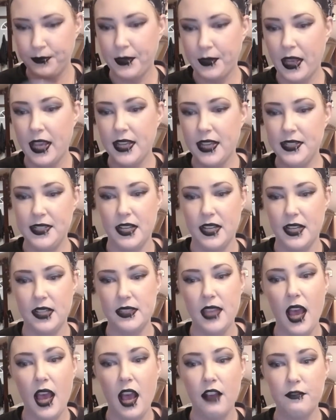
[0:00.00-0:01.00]
It does
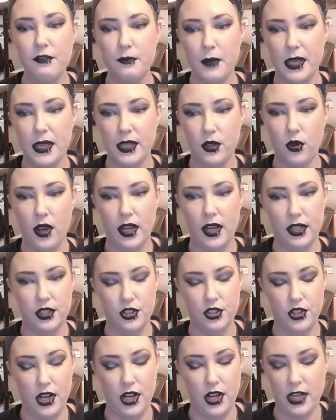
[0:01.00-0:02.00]
have mango
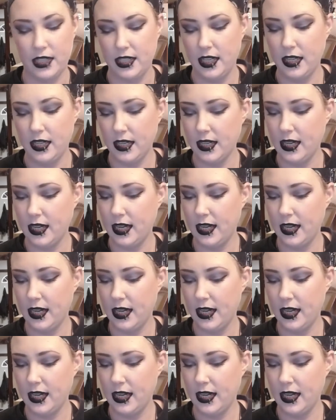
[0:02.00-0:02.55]
extract in it,